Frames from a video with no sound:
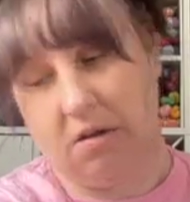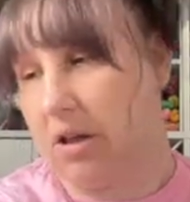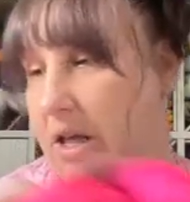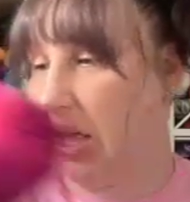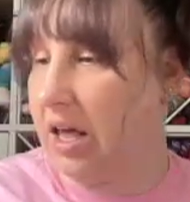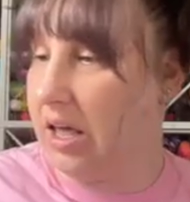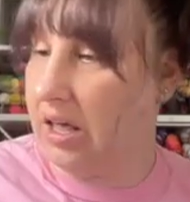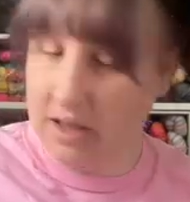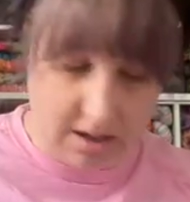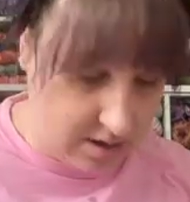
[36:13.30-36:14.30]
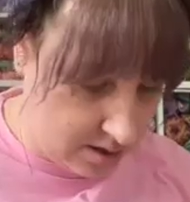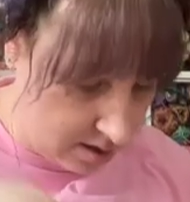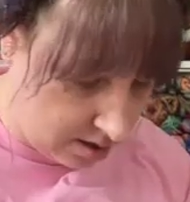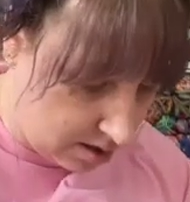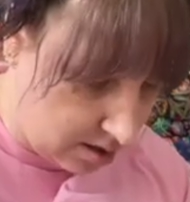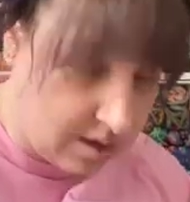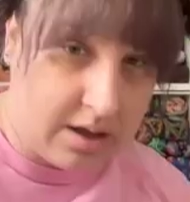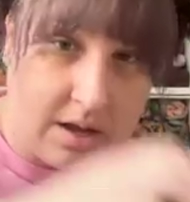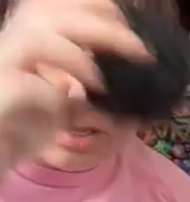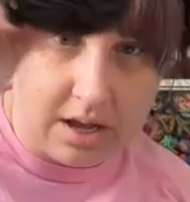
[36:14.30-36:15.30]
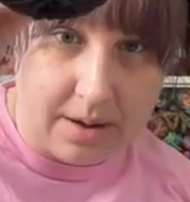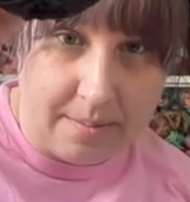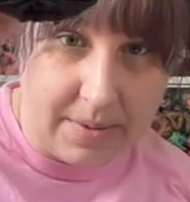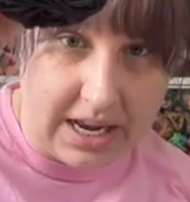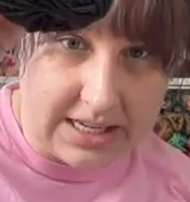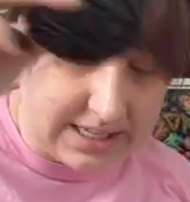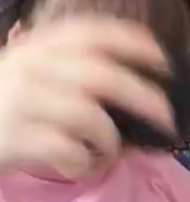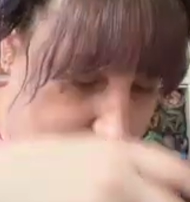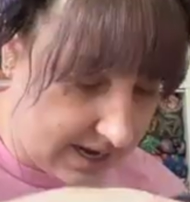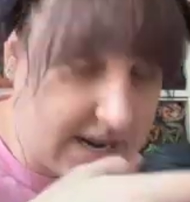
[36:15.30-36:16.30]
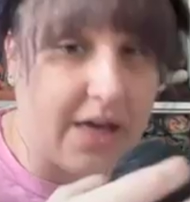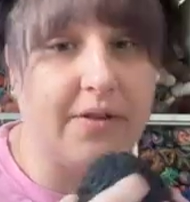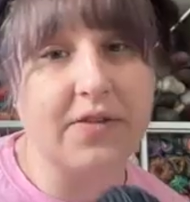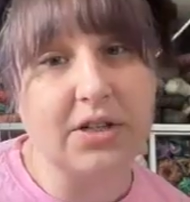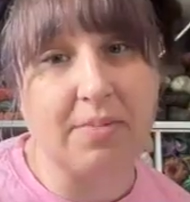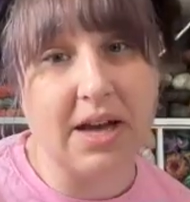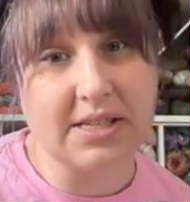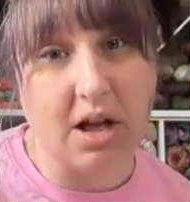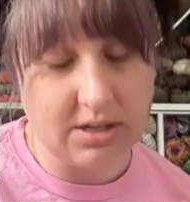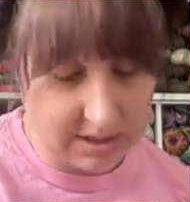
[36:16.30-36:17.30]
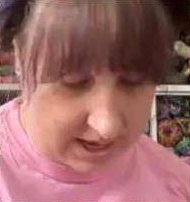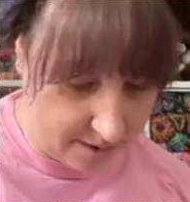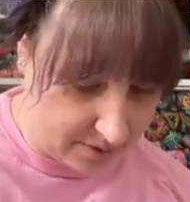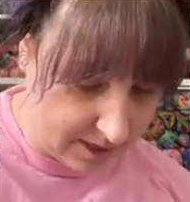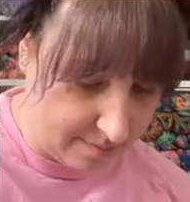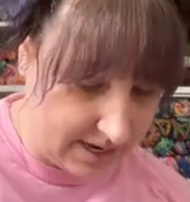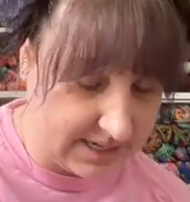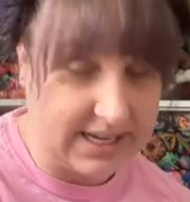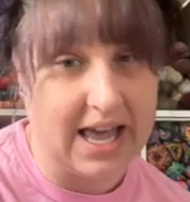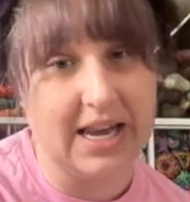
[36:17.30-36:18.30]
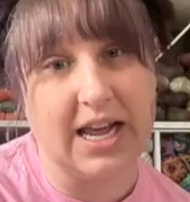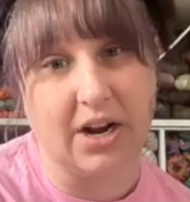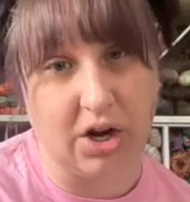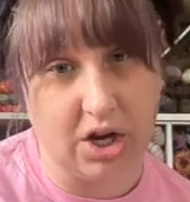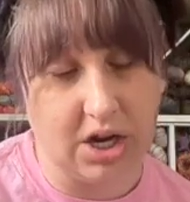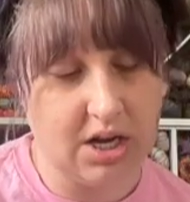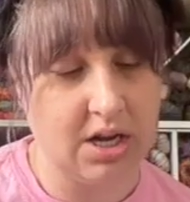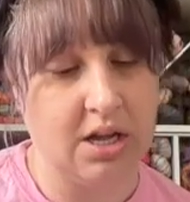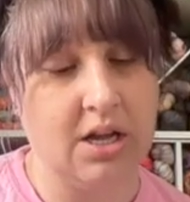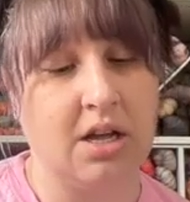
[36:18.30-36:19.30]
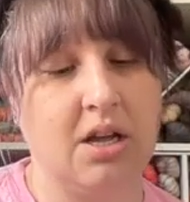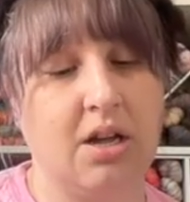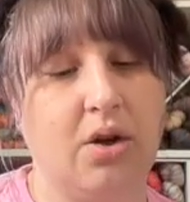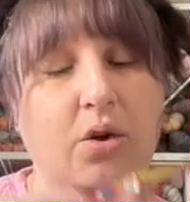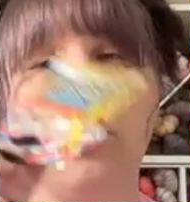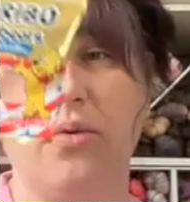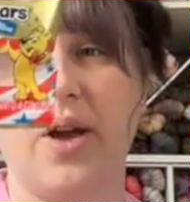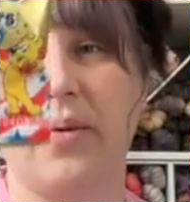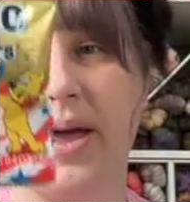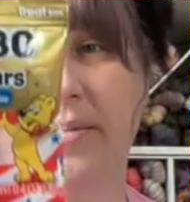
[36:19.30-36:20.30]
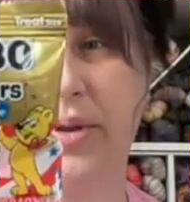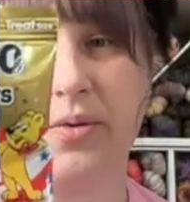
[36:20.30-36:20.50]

Okay. Mini skein. Now the first box also came with a mini skein and a hook. Ooh, red, white, and blue